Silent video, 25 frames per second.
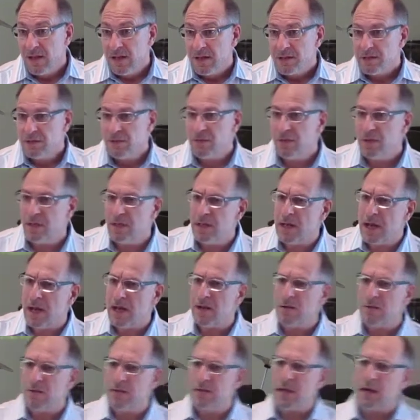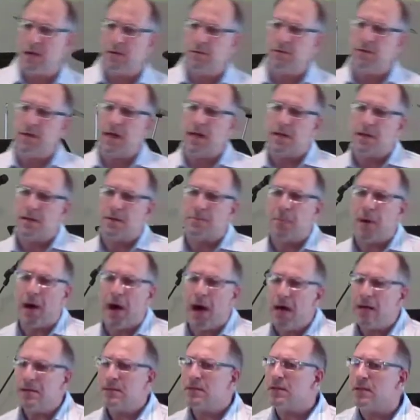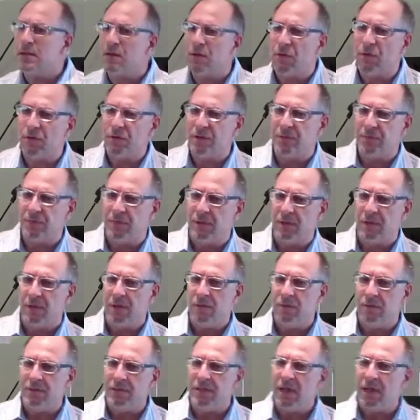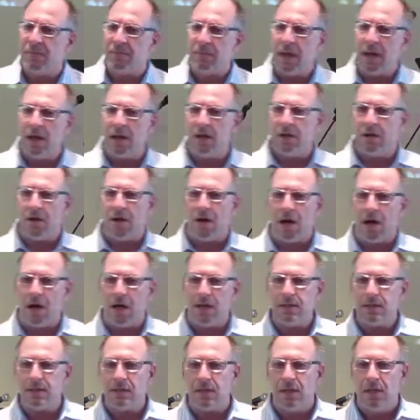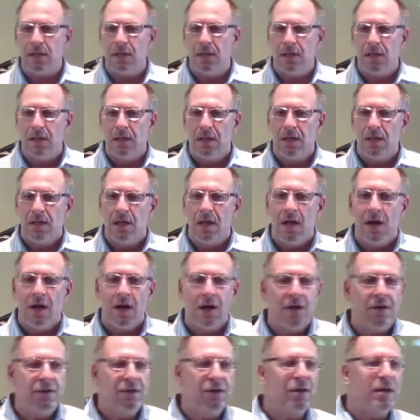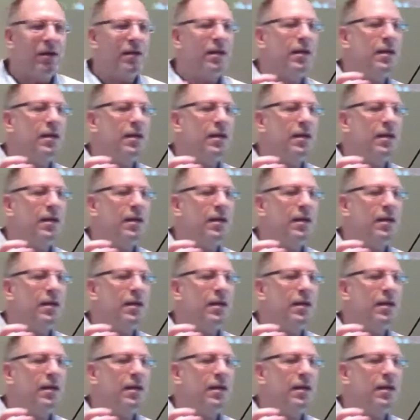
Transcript: So not only now you've got to deposit the Holy Spirit, we see at Pentecost, you're going to